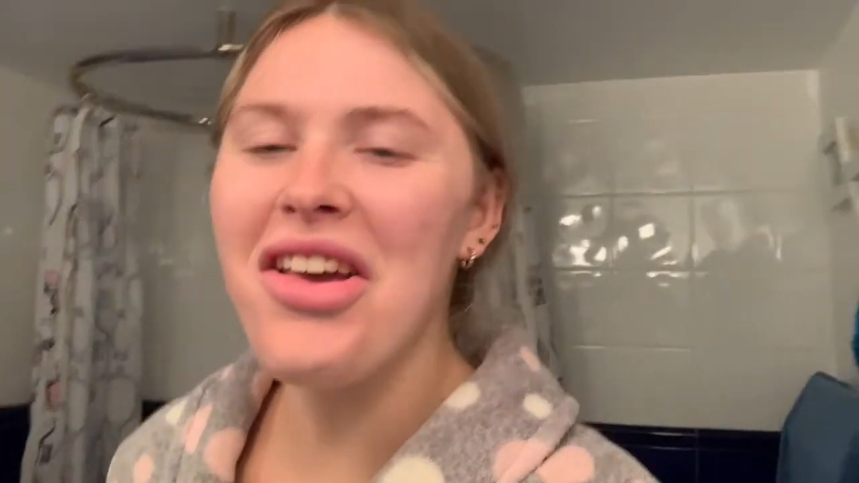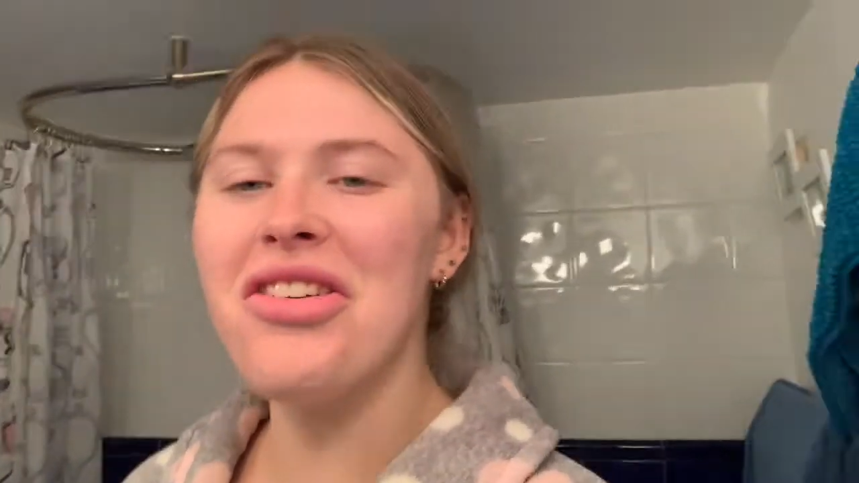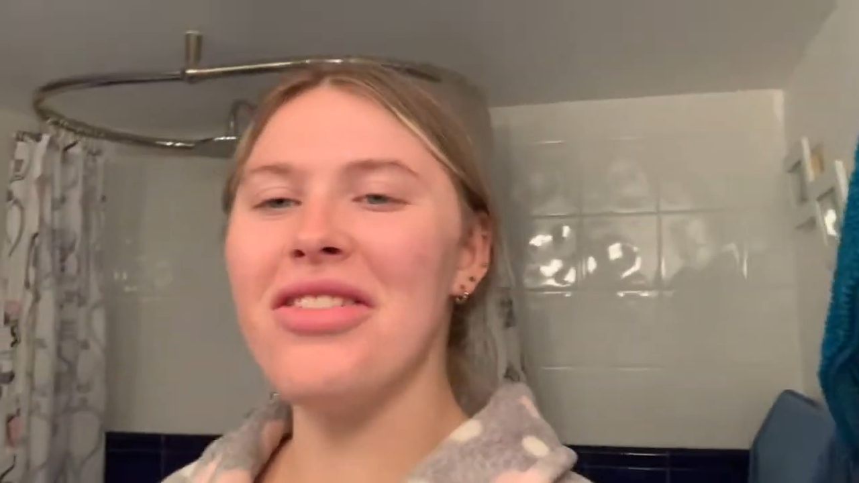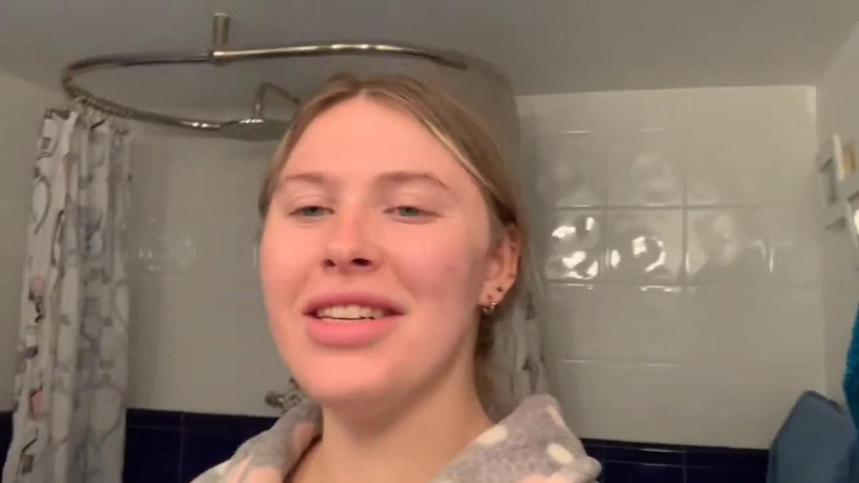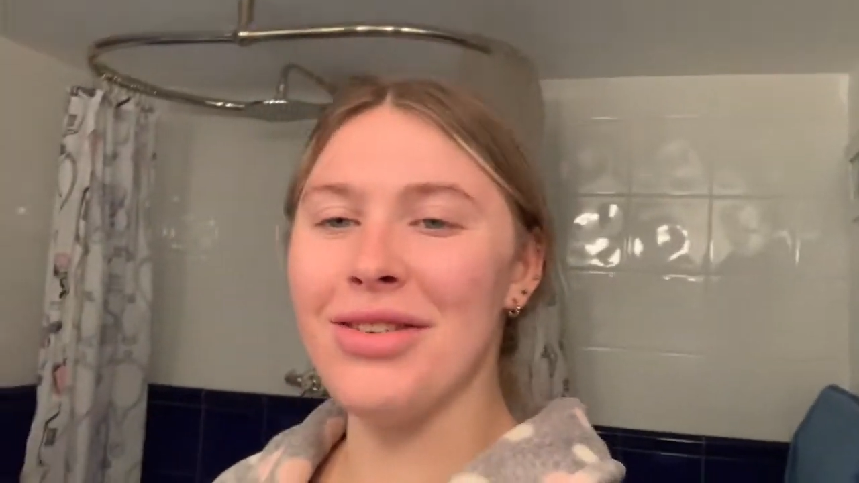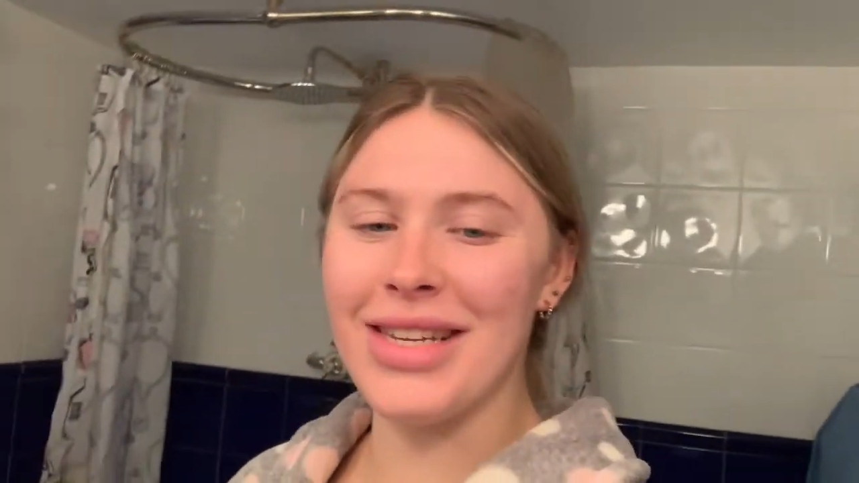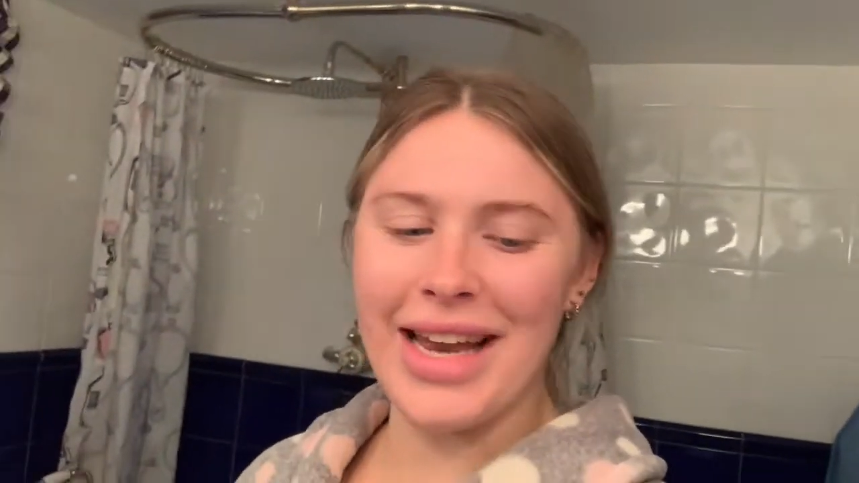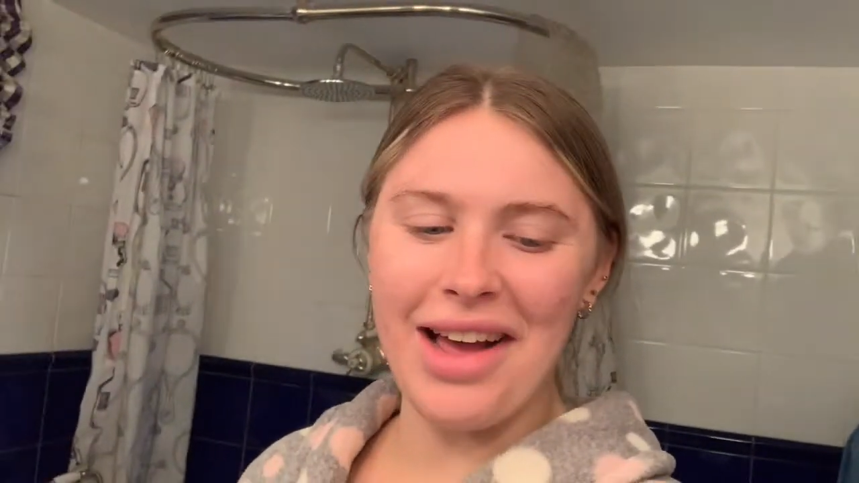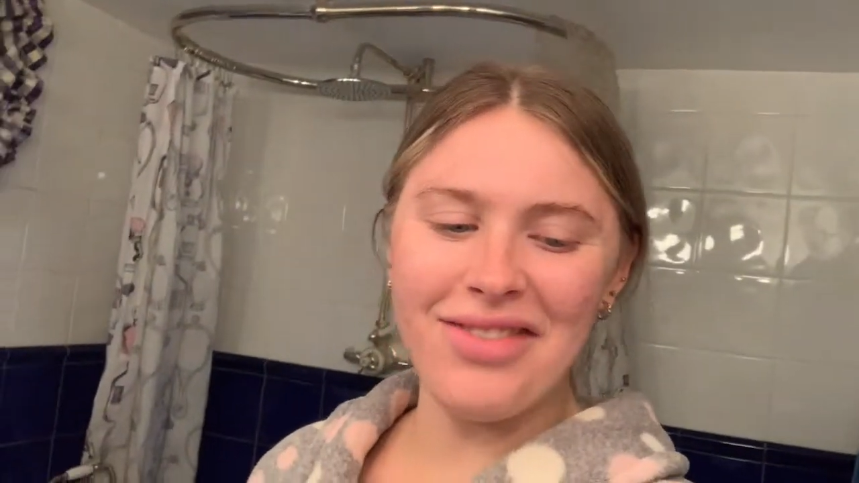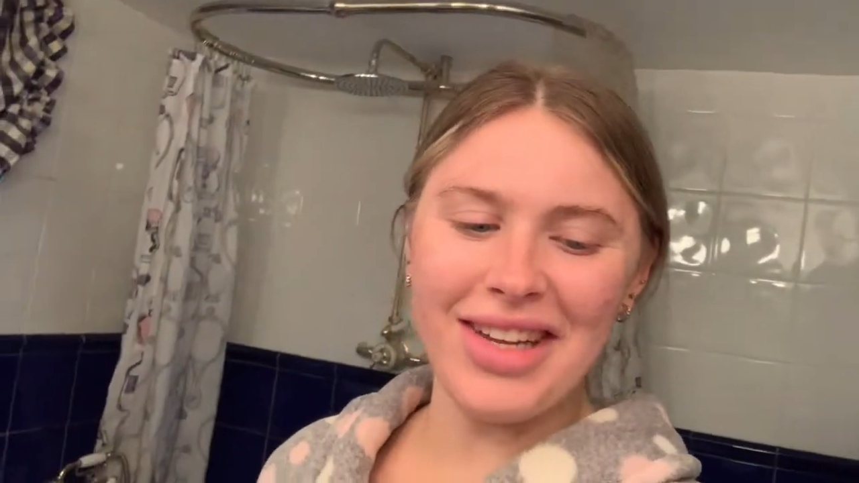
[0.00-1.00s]
thought this was an
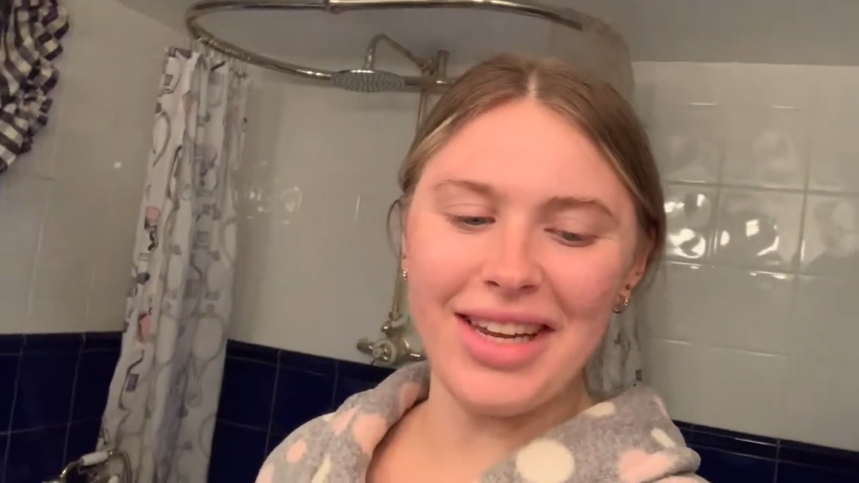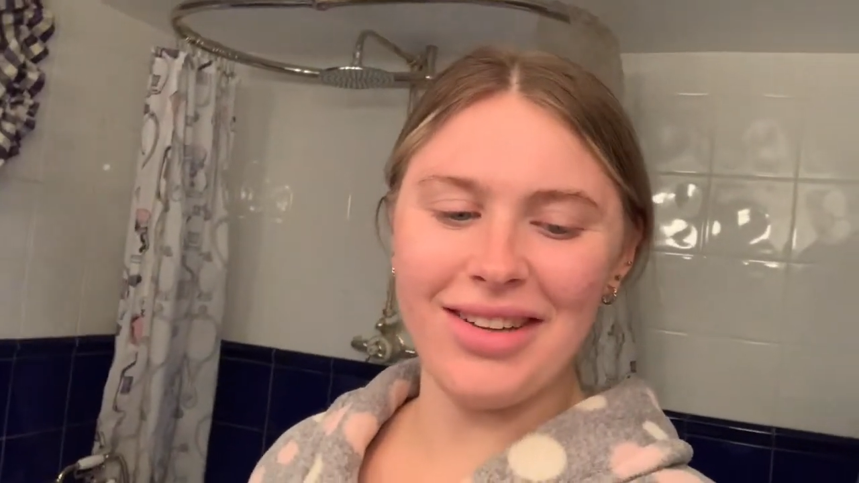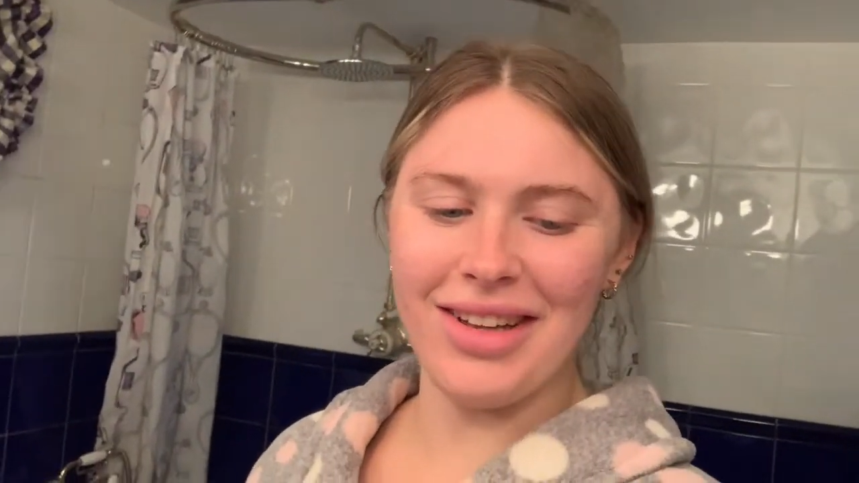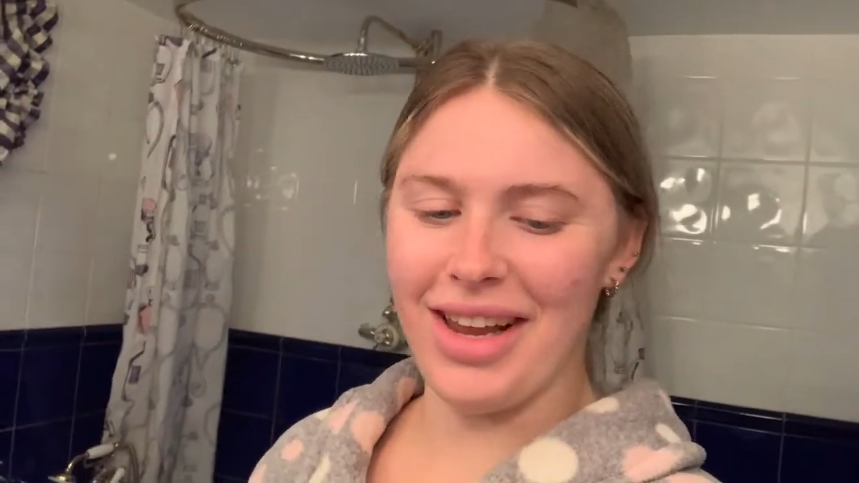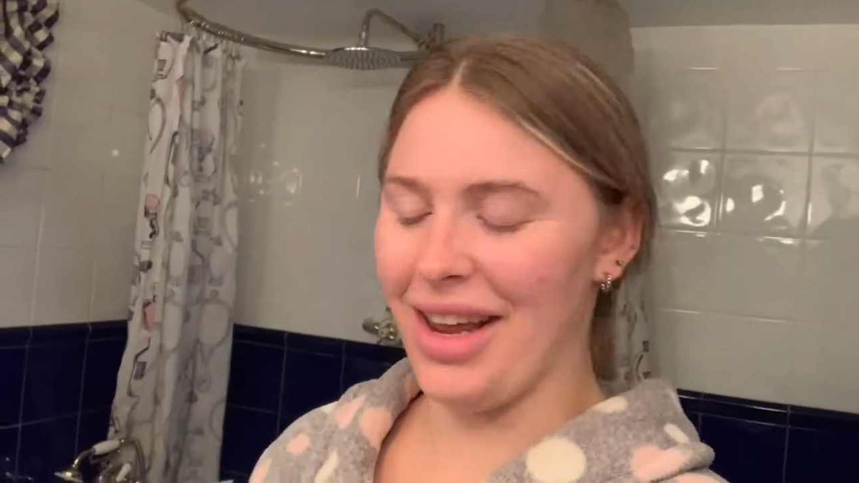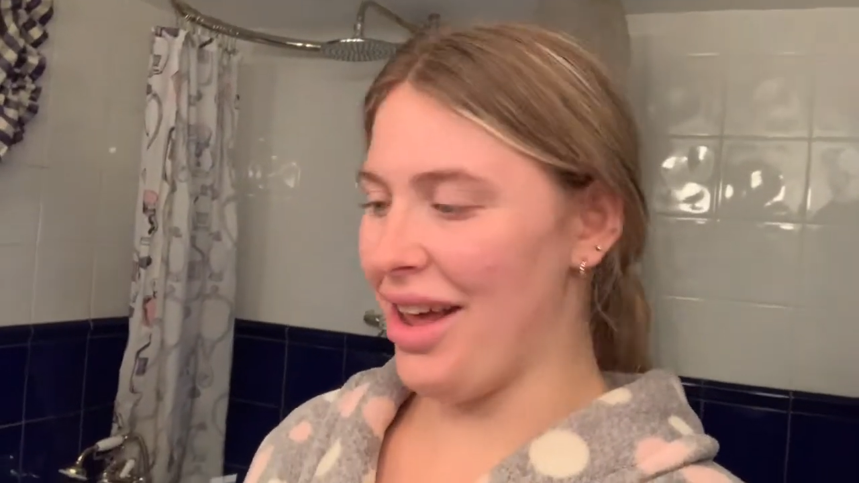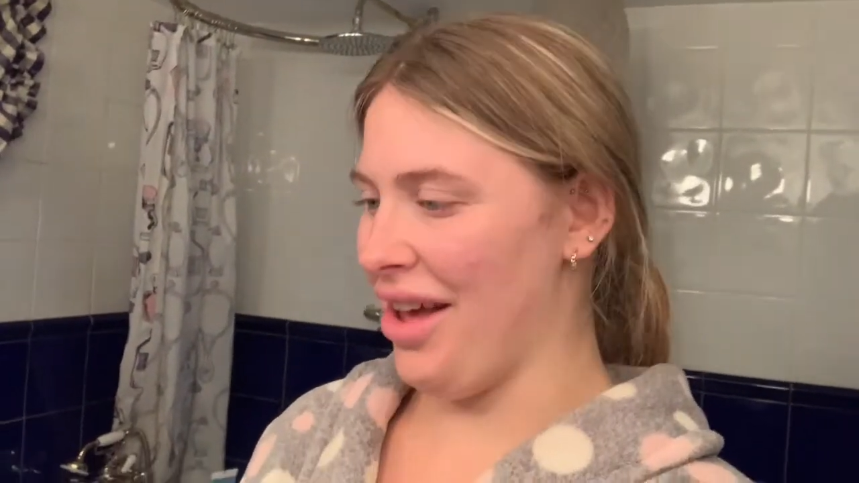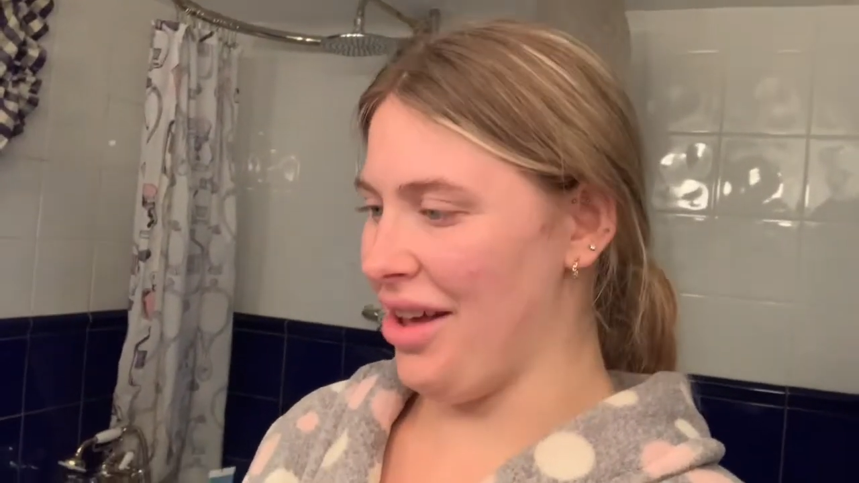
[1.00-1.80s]
applique, like,